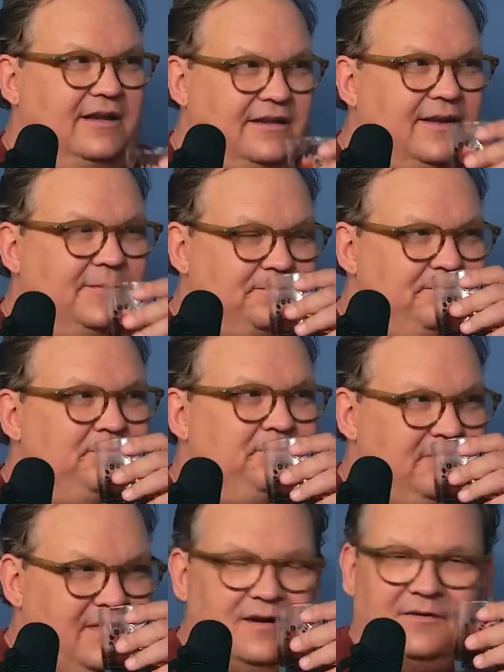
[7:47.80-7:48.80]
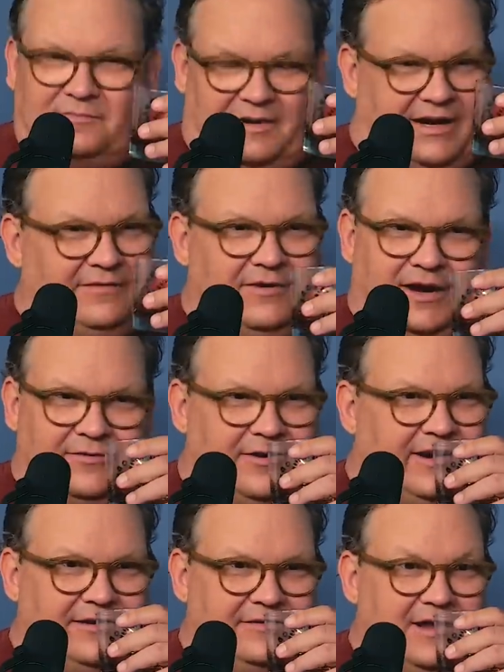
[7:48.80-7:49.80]
They'd give you some Canadian trash whiskey.
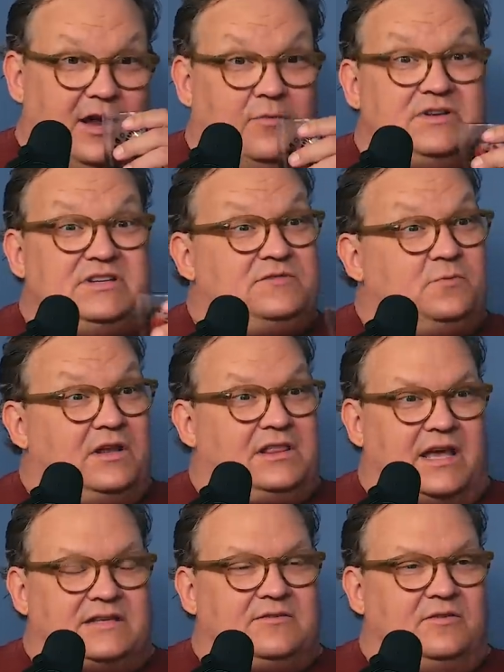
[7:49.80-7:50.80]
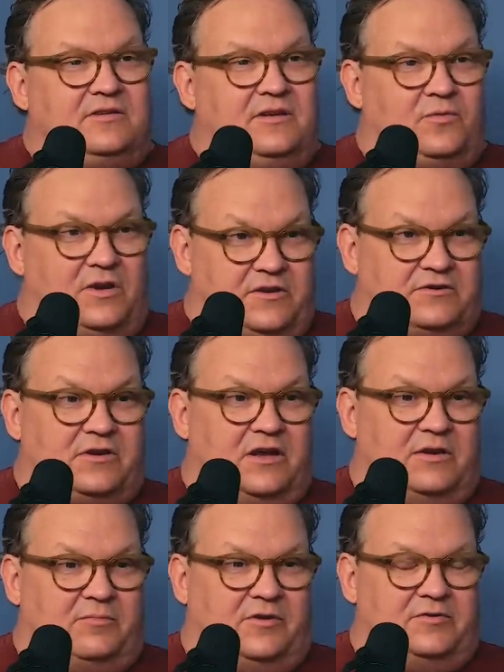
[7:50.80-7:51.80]
Right. Which is when you're
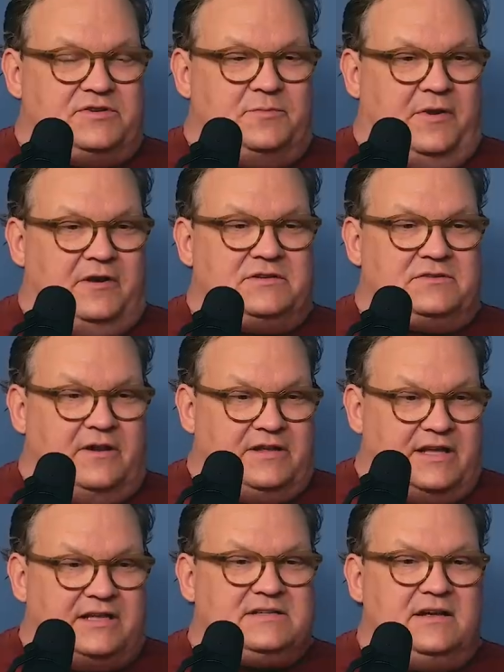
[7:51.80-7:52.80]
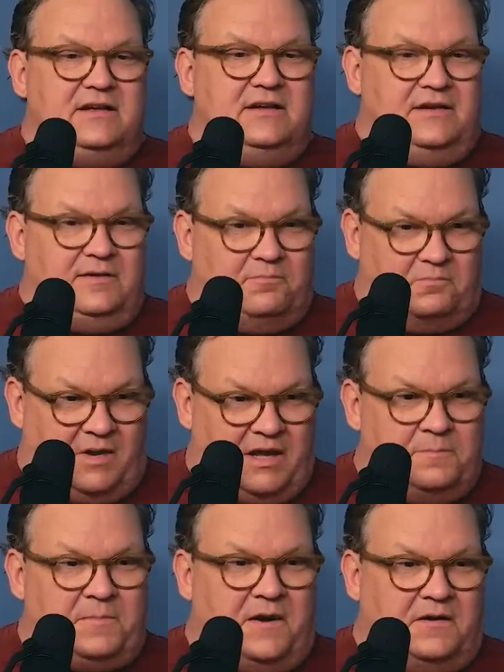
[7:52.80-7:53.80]
talking about what your parents drank, that's,
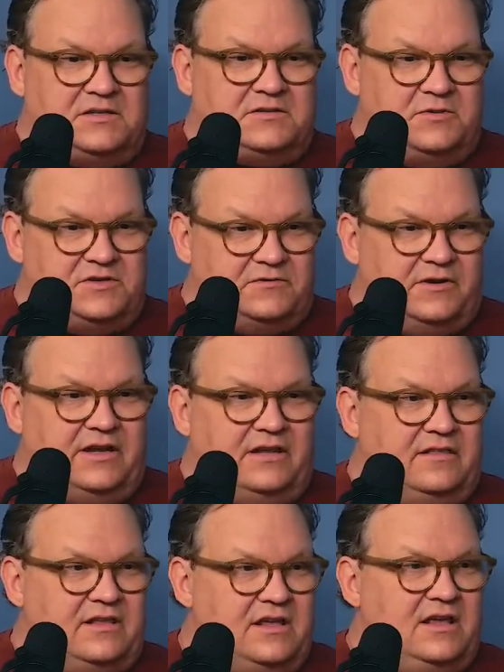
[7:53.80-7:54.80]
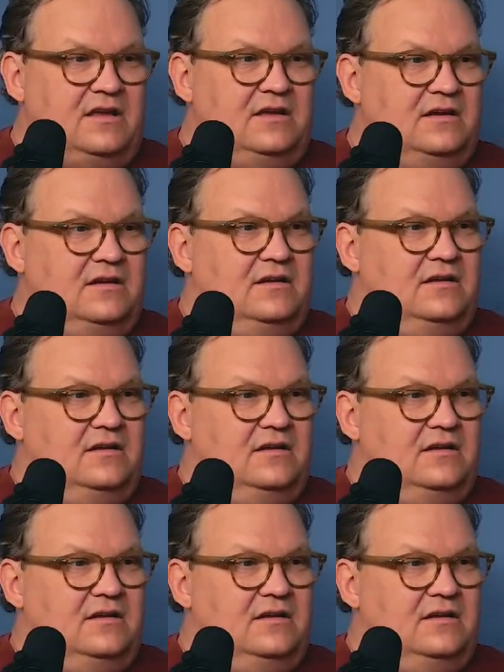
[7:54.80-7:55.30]
my parents would drink the